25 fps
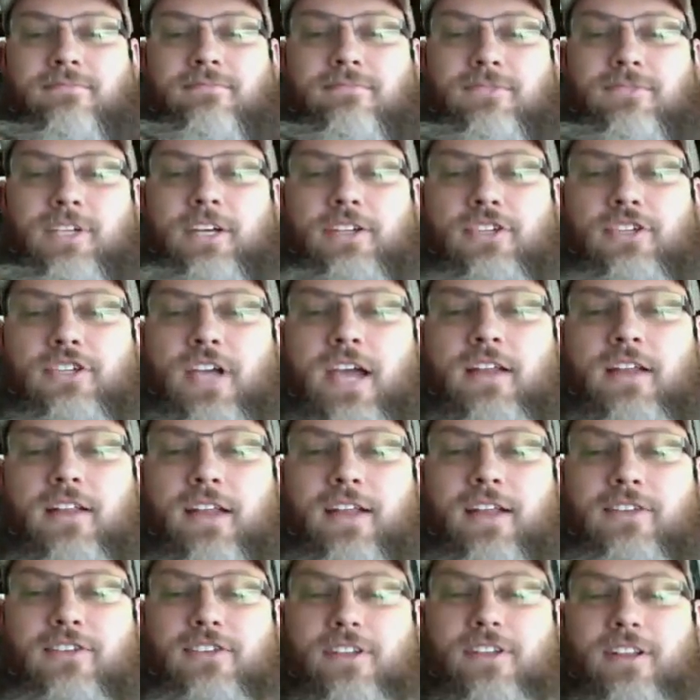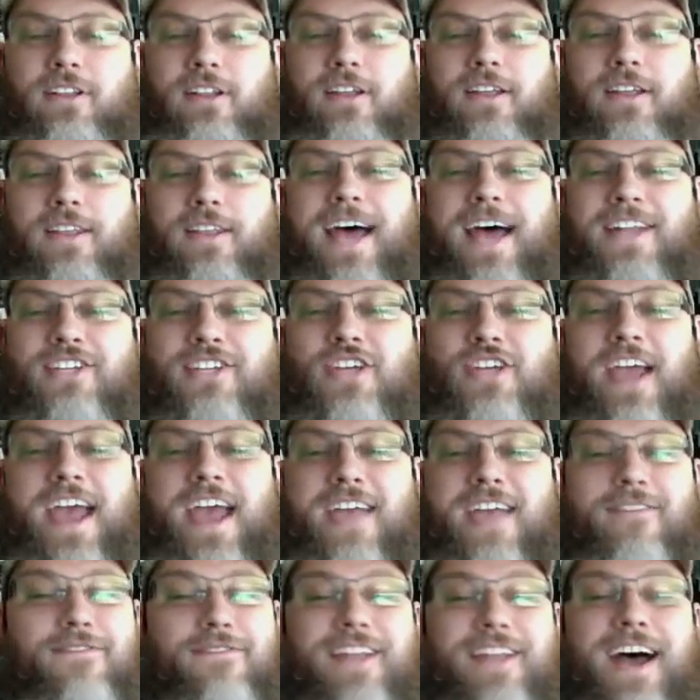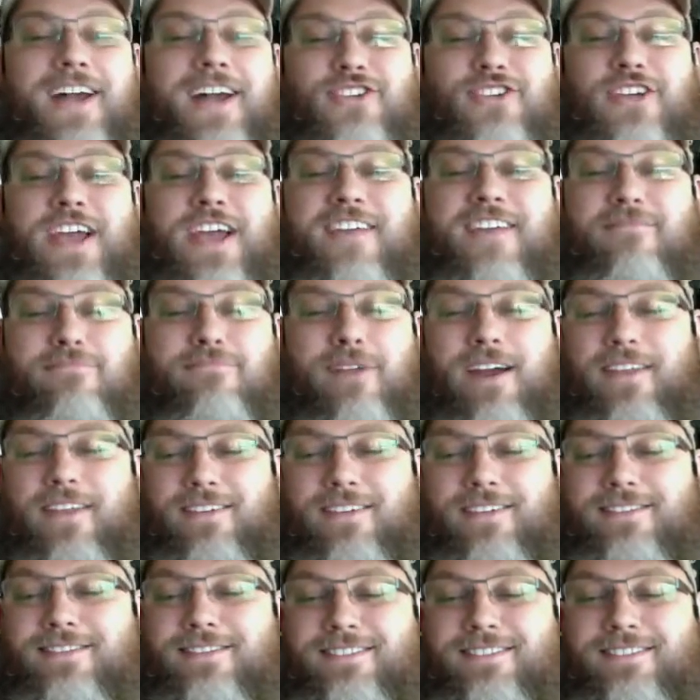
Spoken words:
Let's not shave, brother.